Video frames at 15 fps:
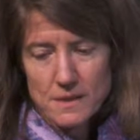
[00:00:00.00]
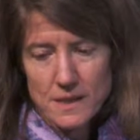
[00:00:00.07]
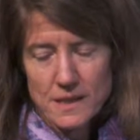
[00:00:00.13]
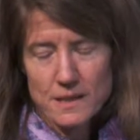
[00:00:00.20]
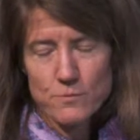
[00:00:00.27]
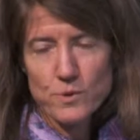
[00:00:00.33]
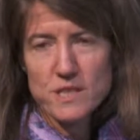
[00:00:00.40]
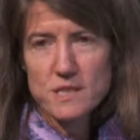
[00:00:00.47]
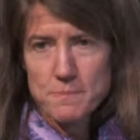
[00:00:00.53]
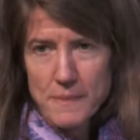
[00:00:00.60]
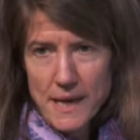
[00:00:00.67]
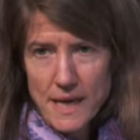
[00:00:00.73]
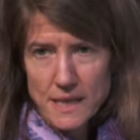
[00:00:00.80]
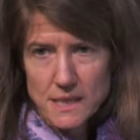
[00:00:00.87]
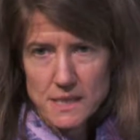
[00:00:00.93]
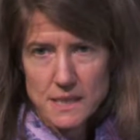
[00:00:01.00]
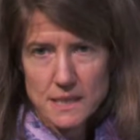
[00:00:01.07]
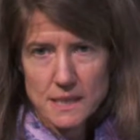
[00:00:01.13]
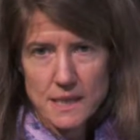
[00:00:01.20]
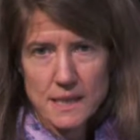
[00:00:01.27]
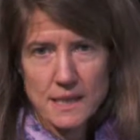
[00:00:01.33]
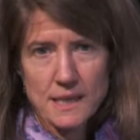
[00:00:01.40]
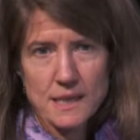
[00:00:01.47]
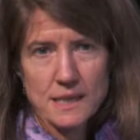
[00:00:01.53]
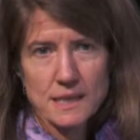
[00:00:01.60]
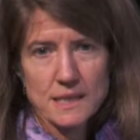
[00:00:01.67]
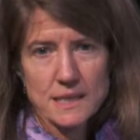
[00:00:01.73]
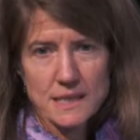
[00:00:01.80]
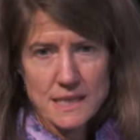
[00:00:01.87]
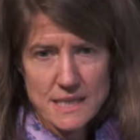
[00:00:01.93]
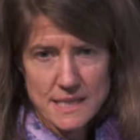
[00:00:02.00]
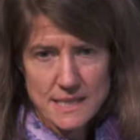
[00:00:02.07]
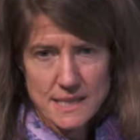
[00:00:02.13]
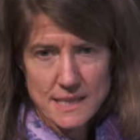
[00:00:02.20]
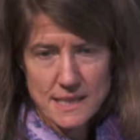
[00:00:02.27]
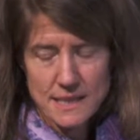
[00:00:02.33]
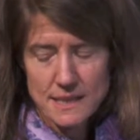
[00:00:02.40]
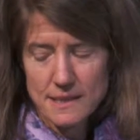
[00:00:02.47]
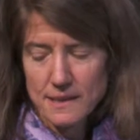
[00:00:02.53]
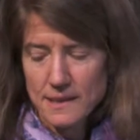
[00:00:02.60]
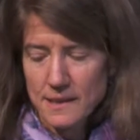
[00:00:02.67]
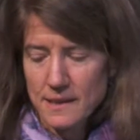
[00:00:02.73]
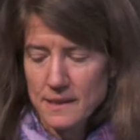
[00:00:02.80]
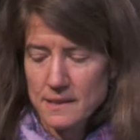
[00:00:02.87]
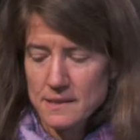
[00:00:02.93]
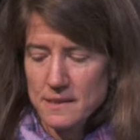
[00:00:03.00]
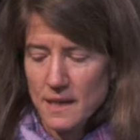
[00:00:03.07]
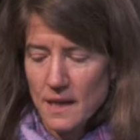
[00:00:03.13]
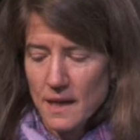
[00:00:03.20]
in respect and listening and